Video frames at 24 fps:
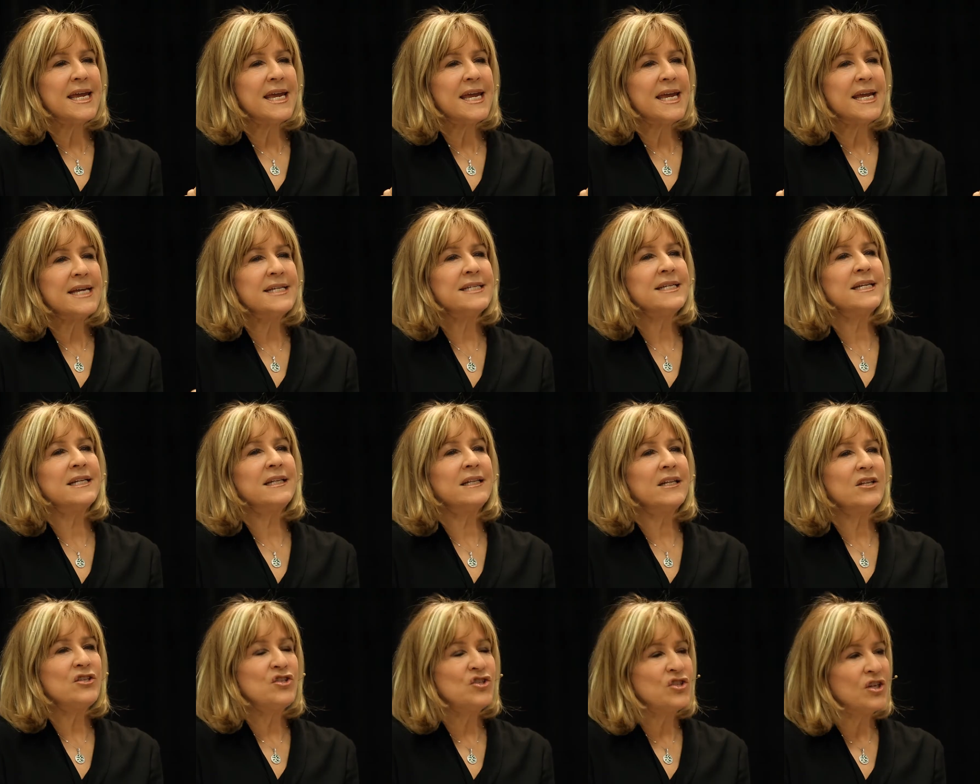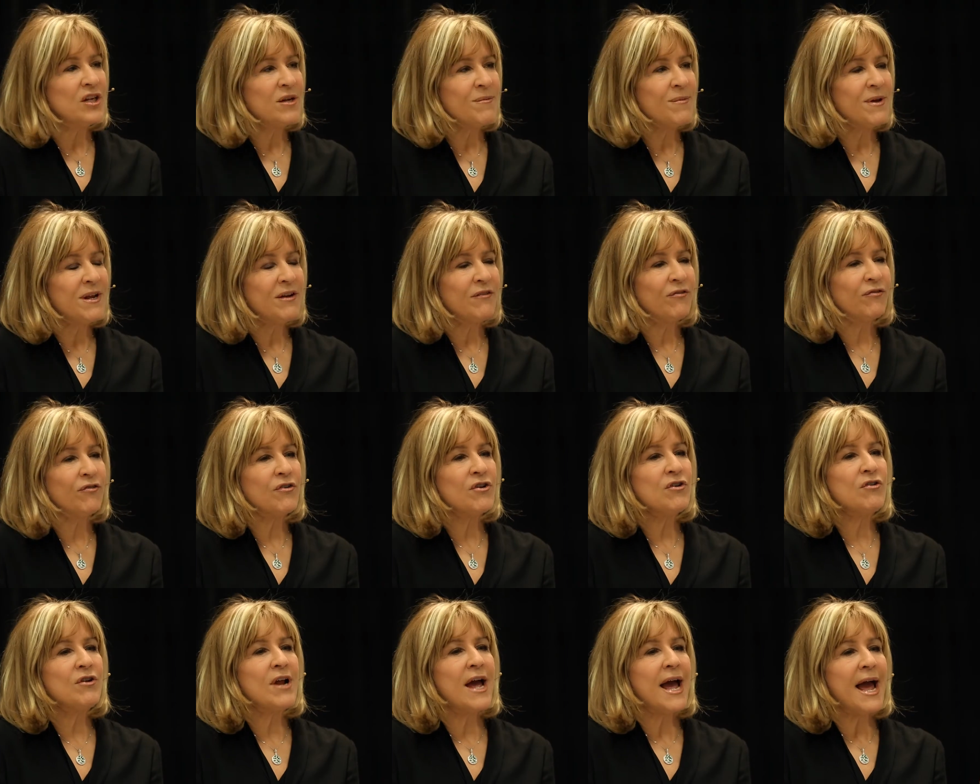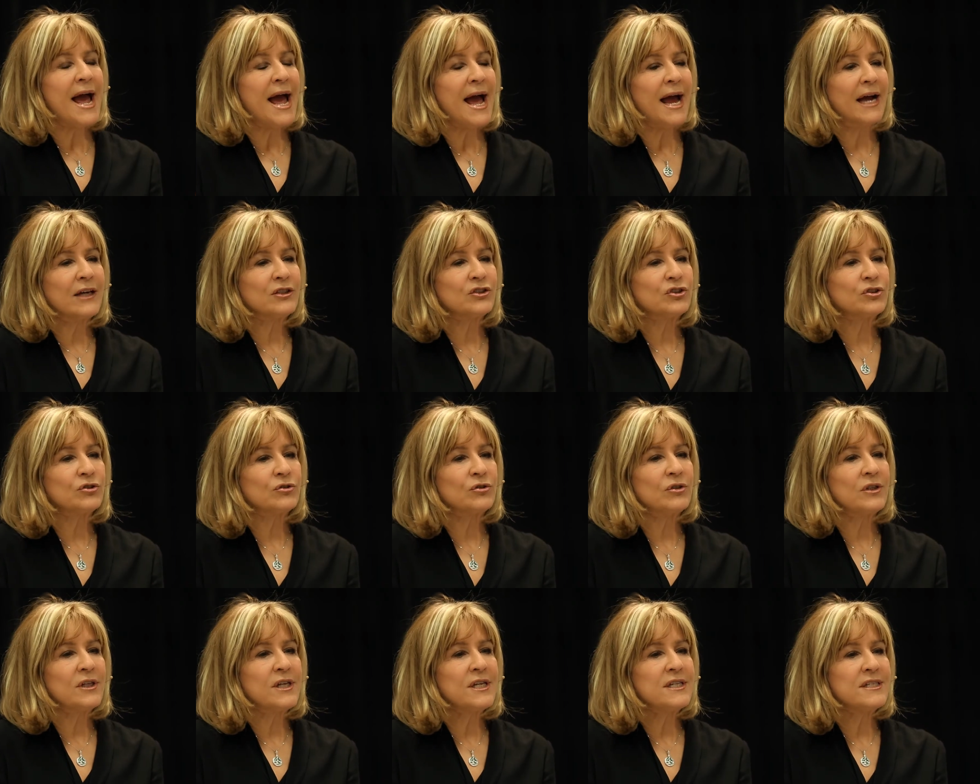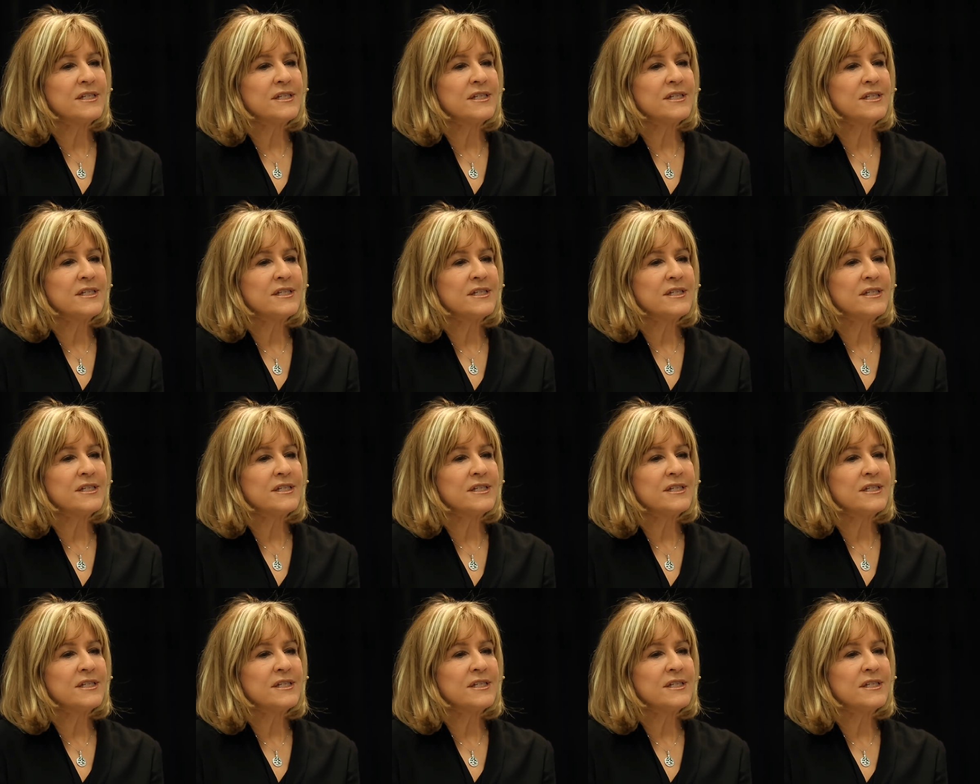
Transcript: Is it legitimate for you to actually